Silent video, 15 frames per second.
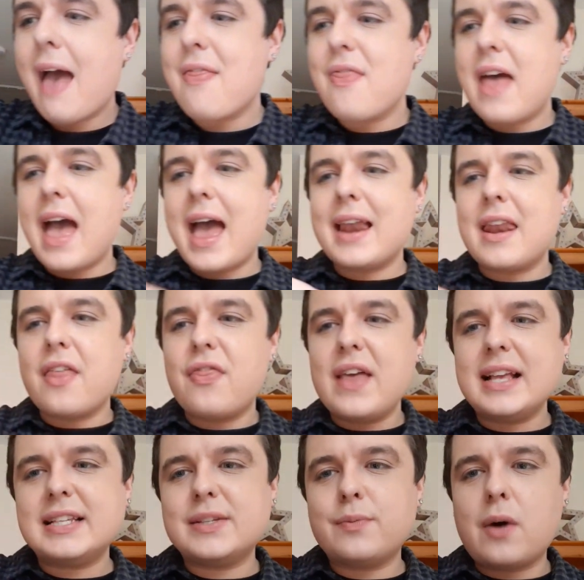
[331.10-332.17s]
And then
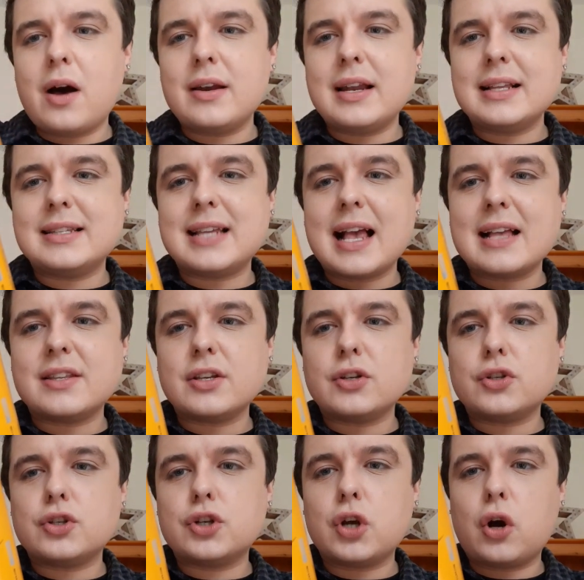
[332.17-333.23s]
this one says
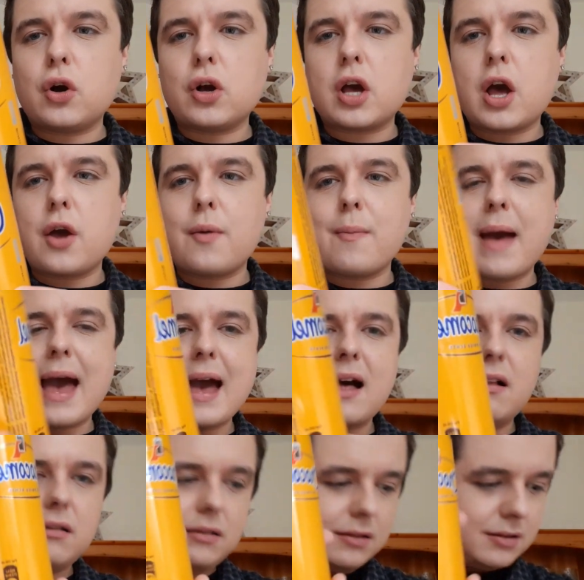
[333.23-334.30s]

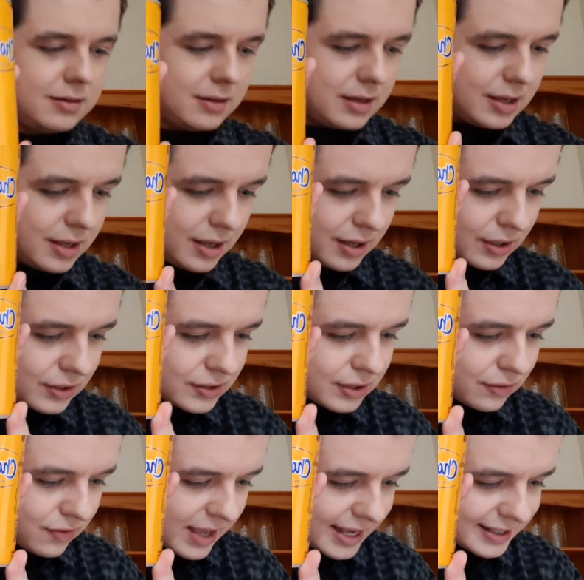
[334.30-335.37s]
Chocomel.
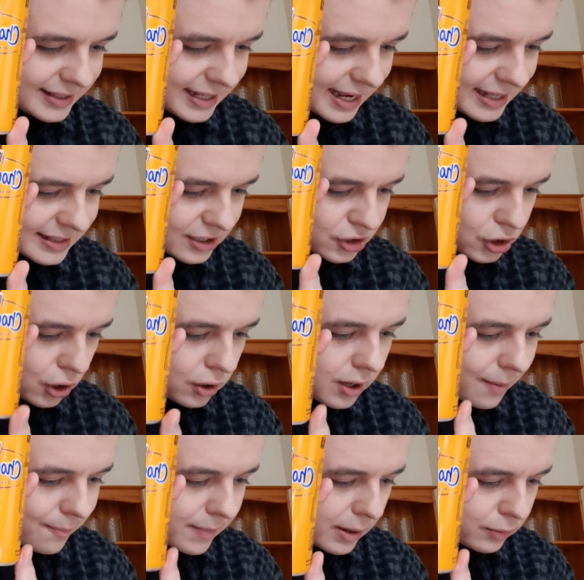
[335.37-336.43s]
So this is a
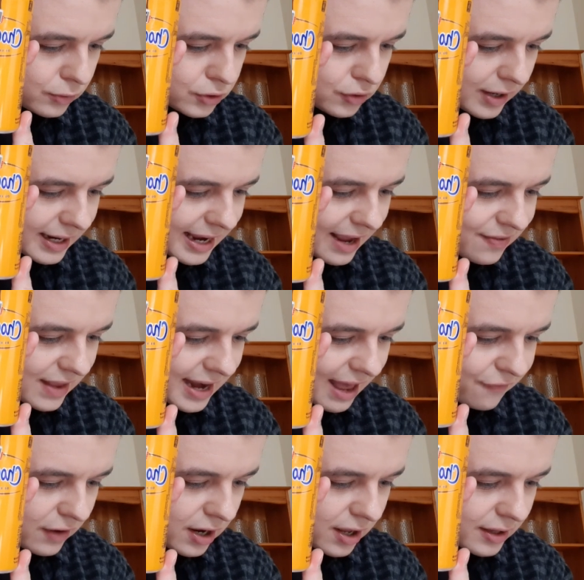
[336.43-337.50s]
chocolate milk drink in the
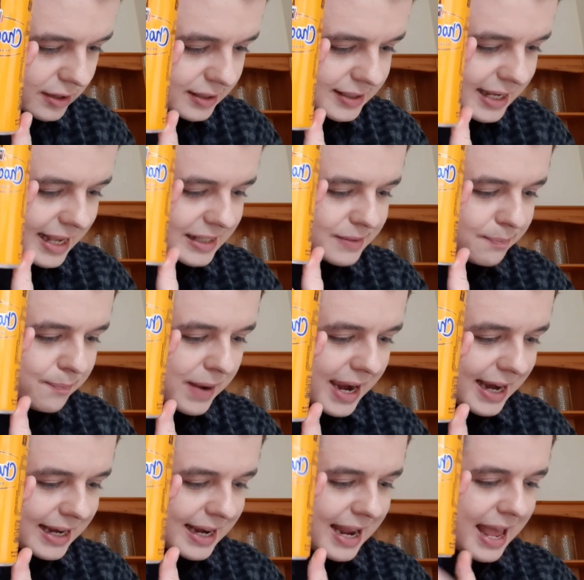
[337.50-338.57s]
Netherlands. It's
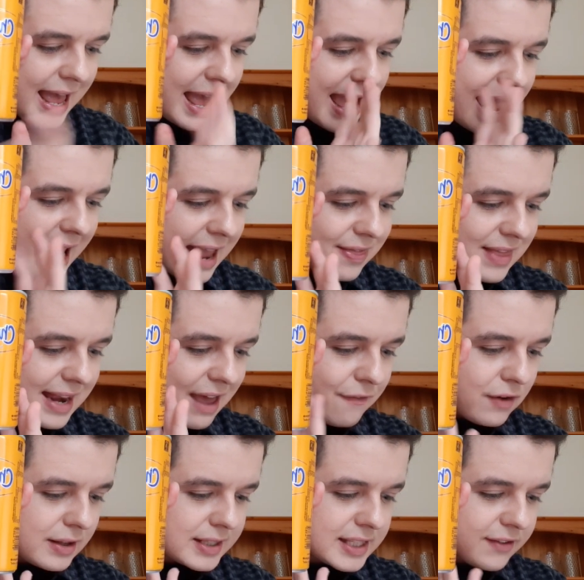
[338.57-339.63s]
been in the
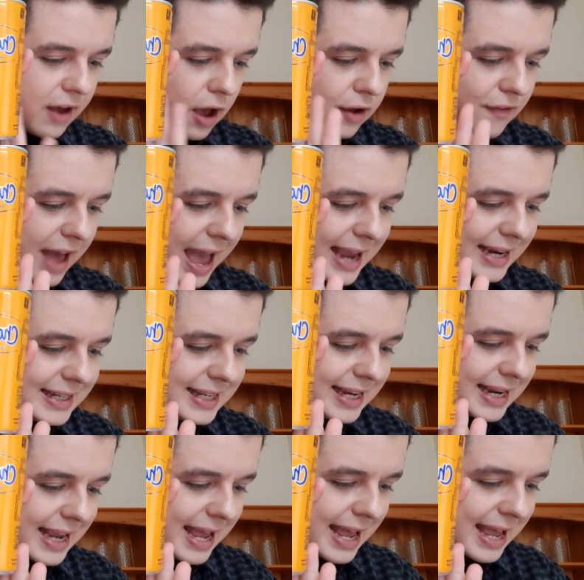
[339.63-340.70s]
Netherlands for over 80
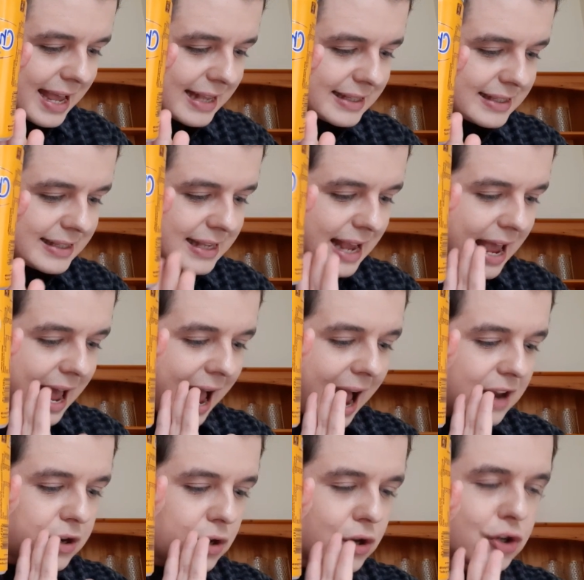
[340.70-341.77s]
years.
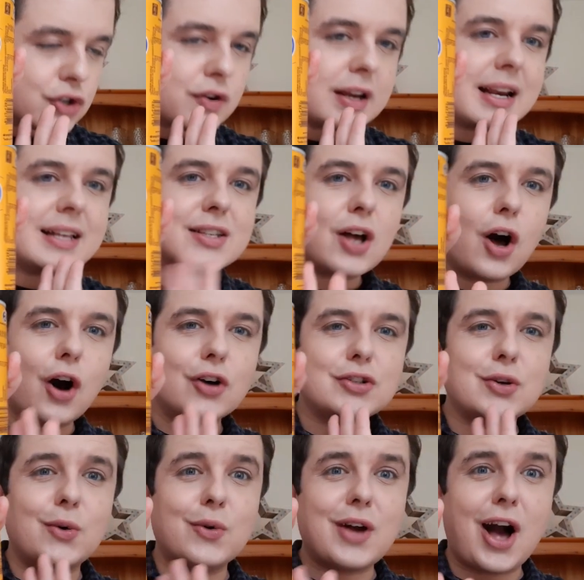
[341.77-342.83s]
And you can drink this hot
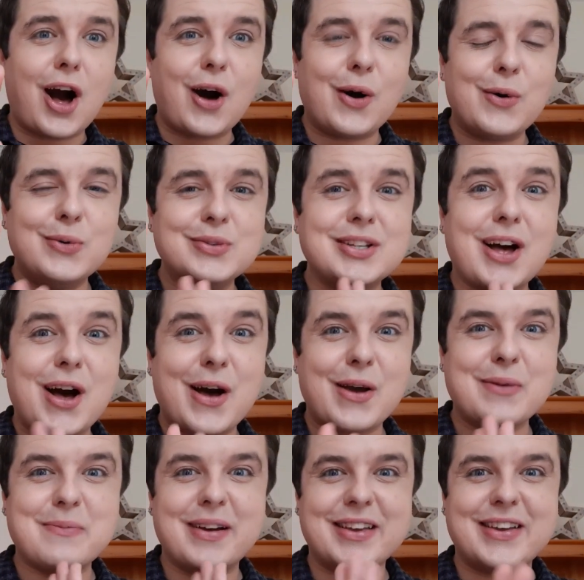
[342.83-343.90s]
or cold.
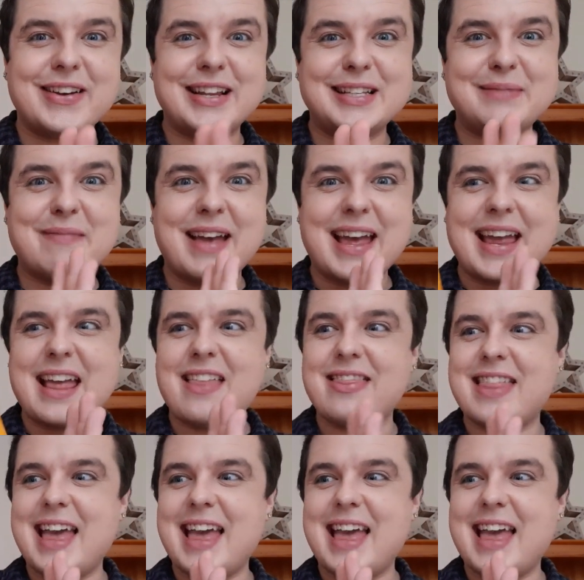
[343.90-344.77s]
Oh my goodness me.